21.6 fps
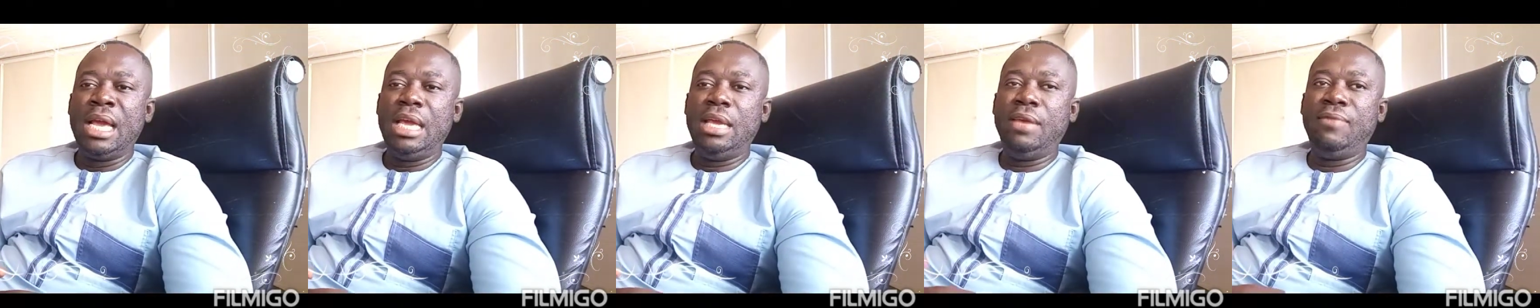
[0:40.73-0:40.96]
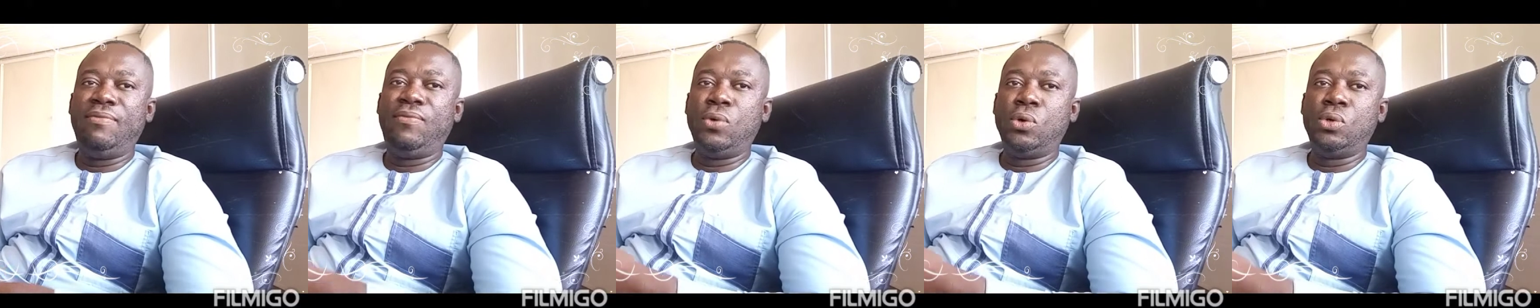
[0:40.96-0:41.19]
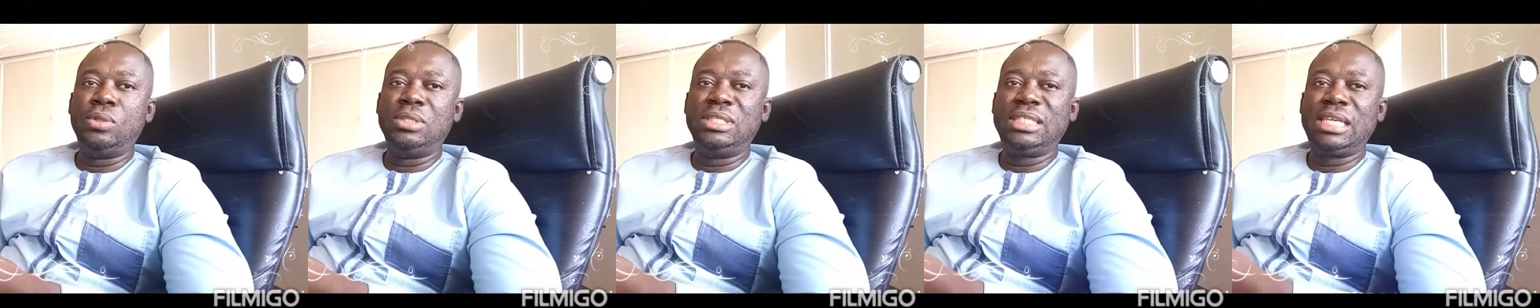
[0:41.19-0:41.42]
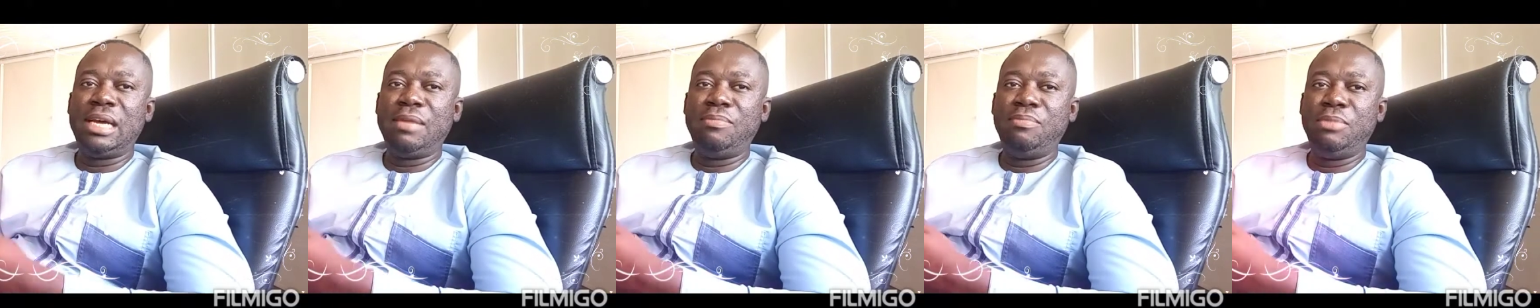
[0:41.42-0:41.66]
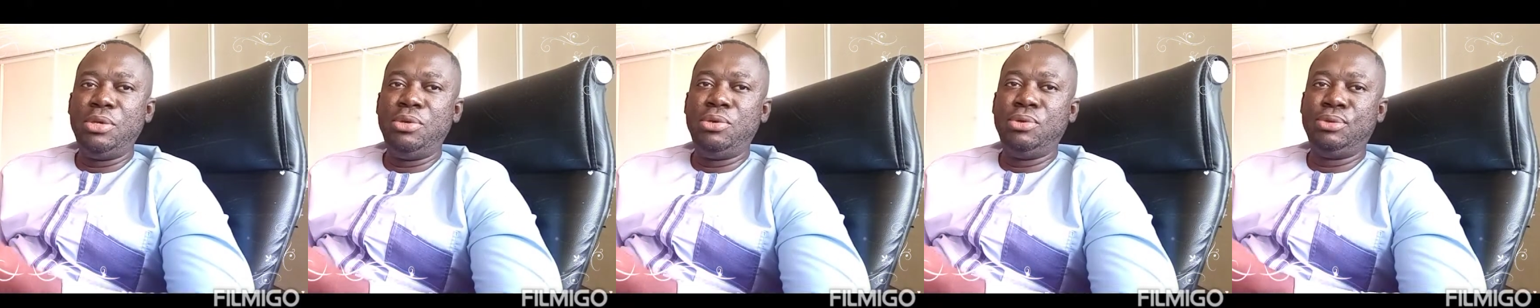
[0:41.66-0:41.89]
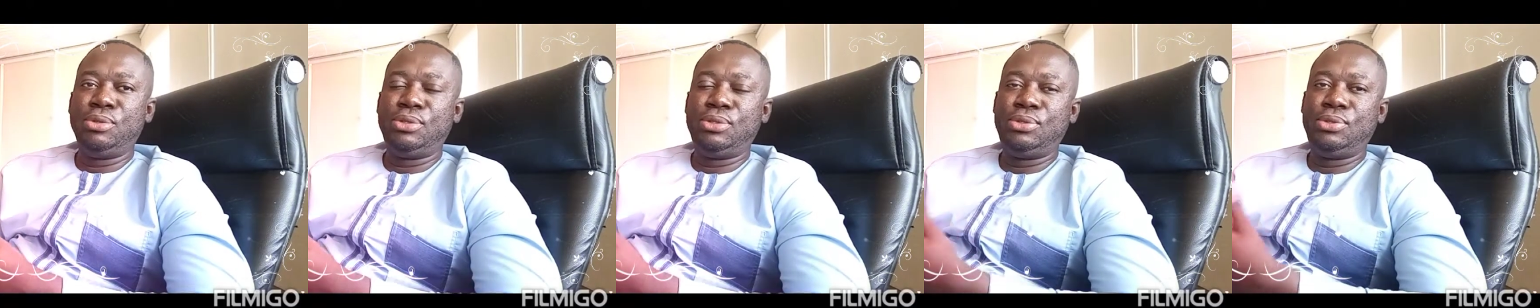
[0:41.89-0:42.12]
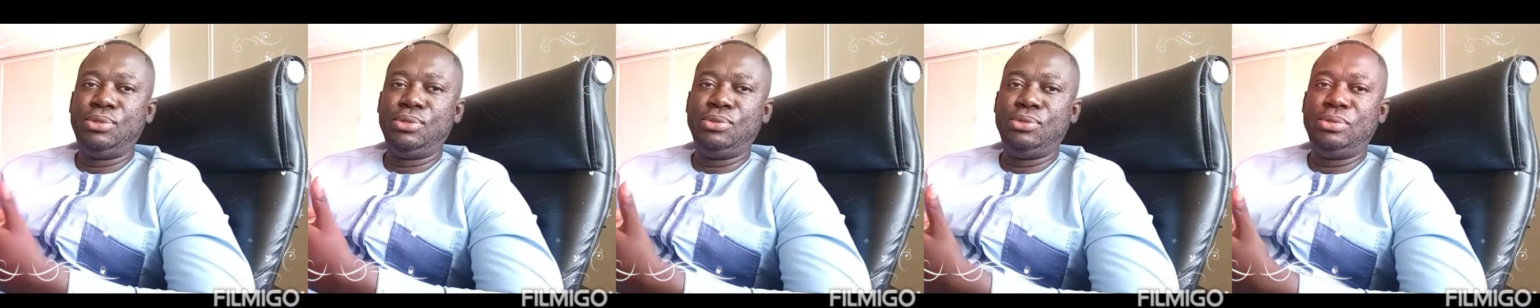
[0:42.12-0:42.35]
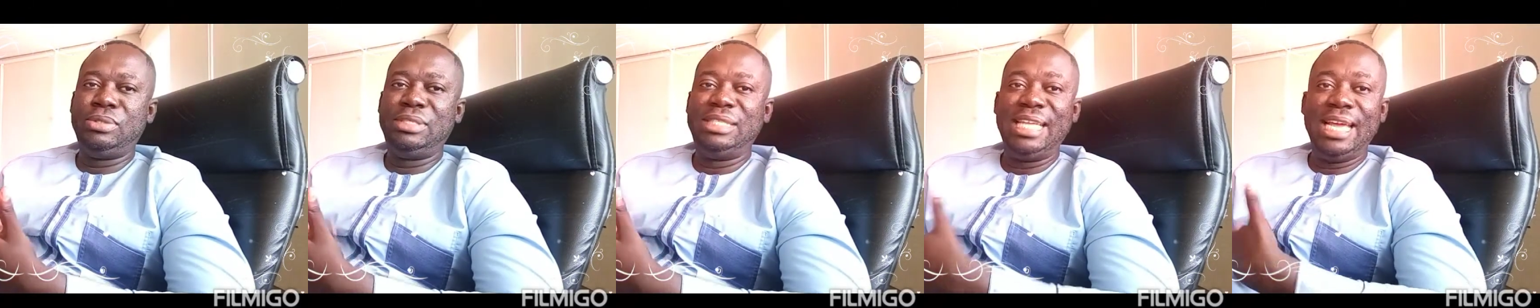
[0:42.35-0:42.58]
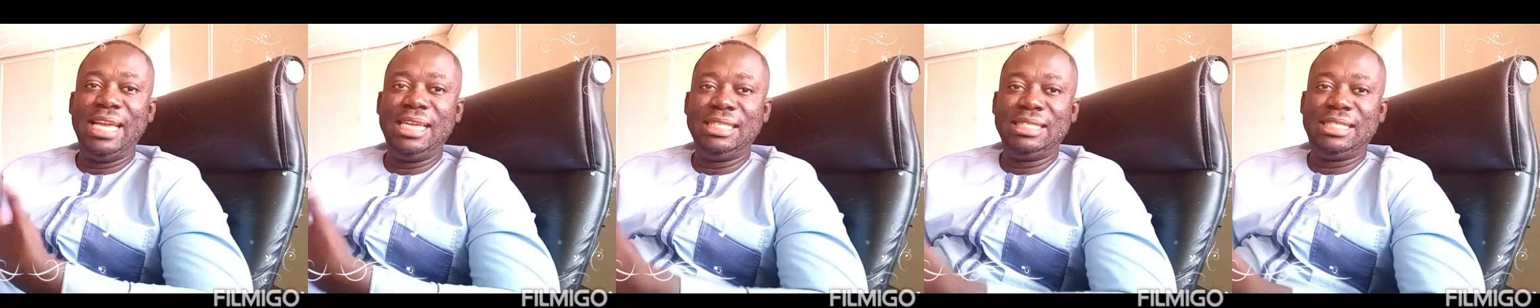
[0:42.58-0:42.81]
if phones can be used to
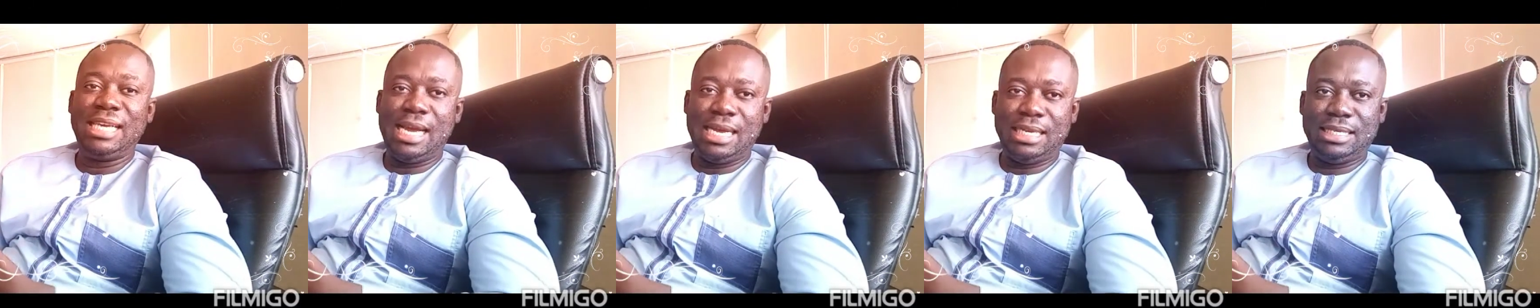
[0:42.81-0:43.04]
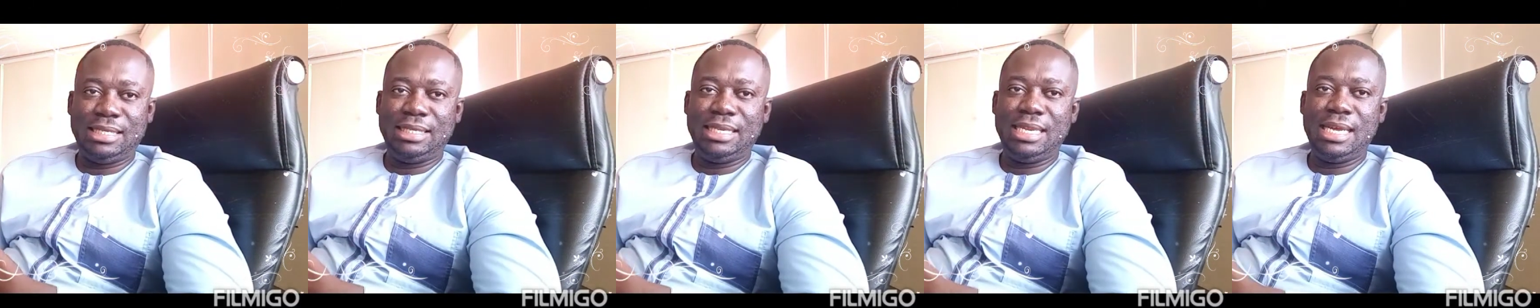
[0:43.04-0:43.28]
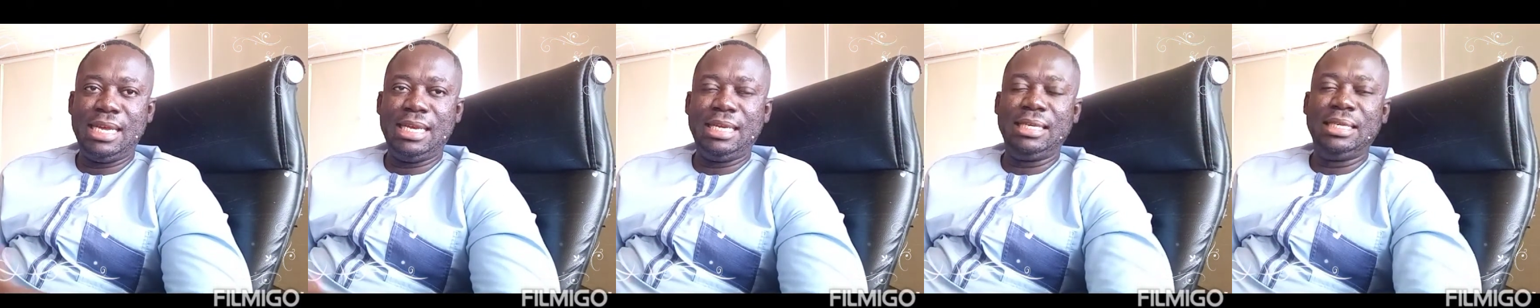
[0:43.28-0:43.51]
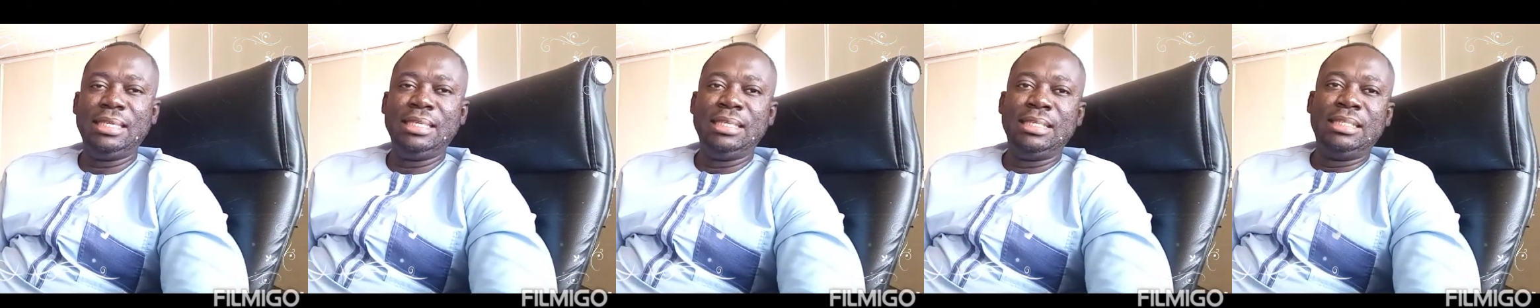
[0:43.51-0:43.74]
stay in touch, then